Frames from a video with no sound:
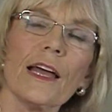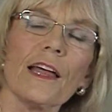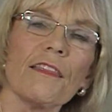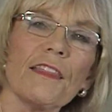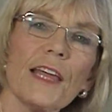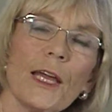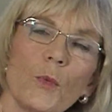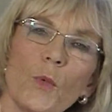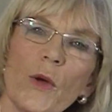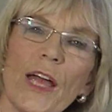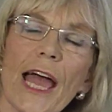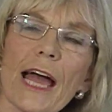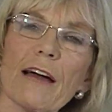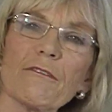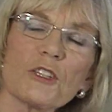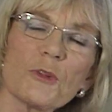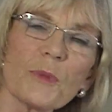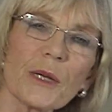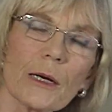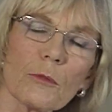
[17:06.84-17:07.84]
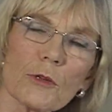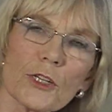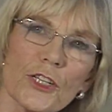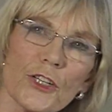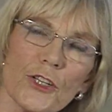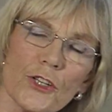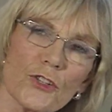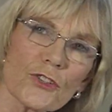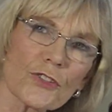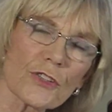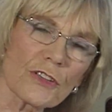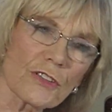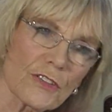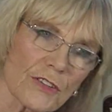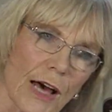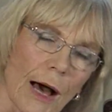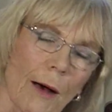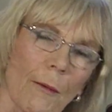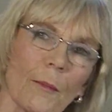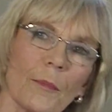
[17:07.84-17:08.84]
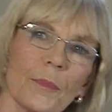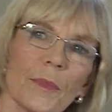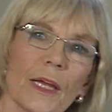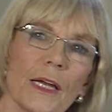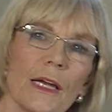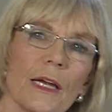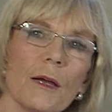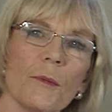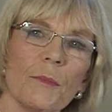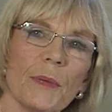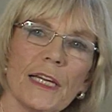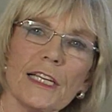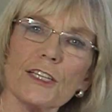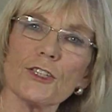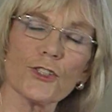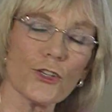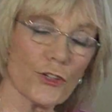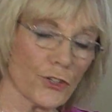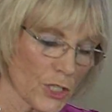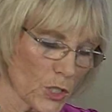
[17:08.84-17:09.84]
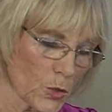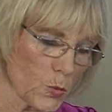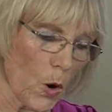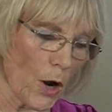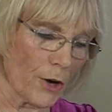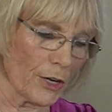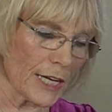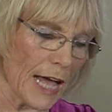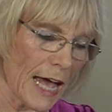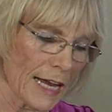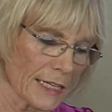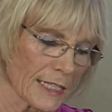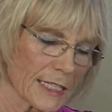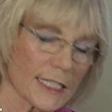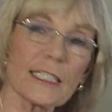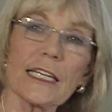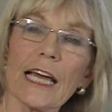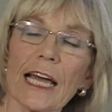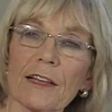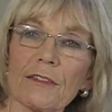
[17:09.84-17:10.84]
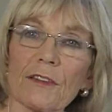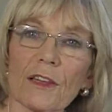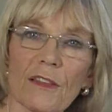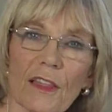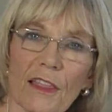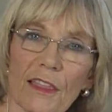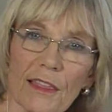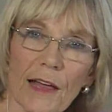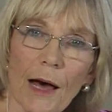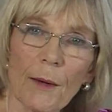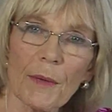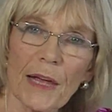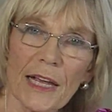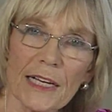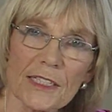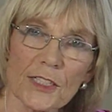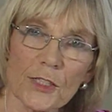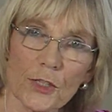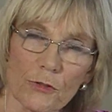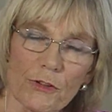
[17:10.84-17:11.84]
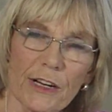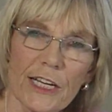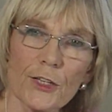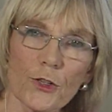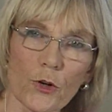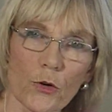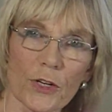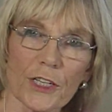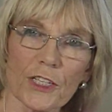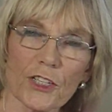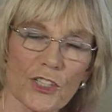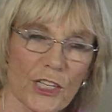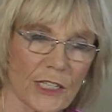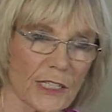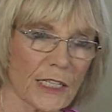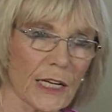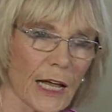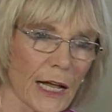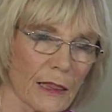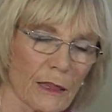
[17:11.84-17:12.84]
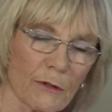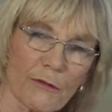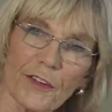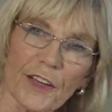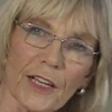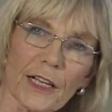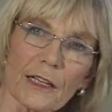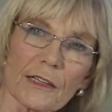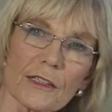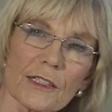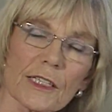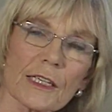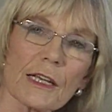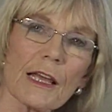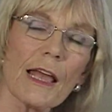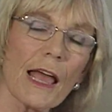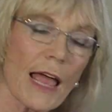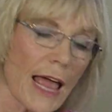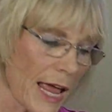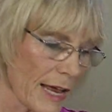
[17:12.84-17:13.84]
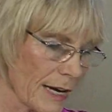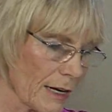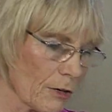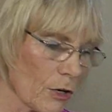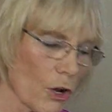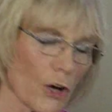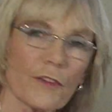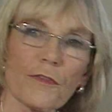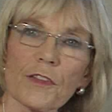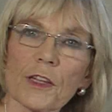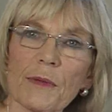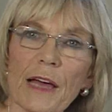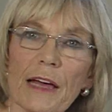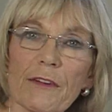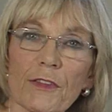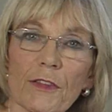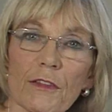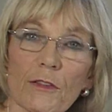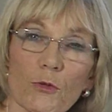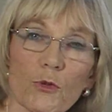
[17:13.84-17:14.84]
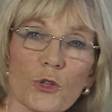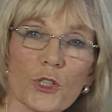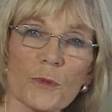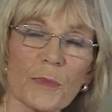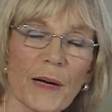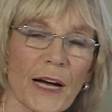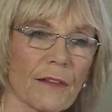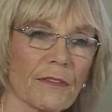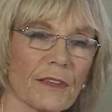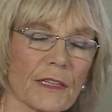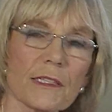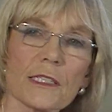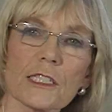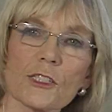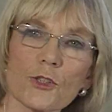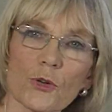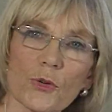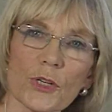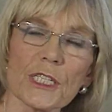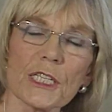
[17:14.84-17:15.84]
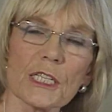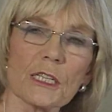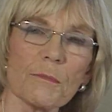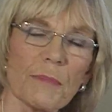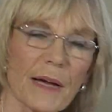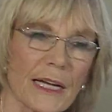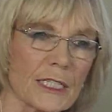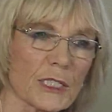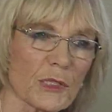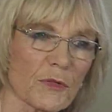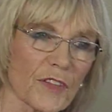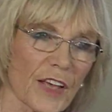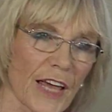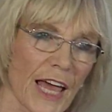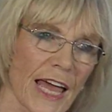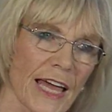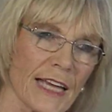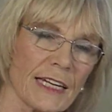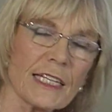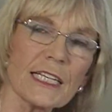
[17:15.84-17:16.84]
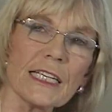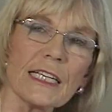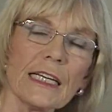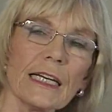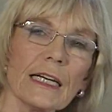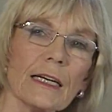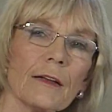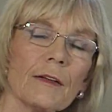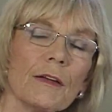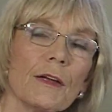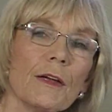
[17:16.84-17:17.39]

Then we have to be able to use the thumb. Many students won't understand that the thumb has 3 joints, just like the fingers, and a lot of them haven't thought about this joint at the base of the hand here.